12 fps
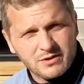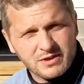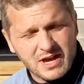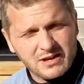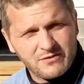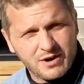
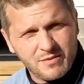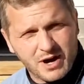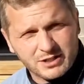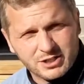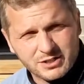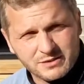Thank you very
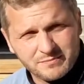much.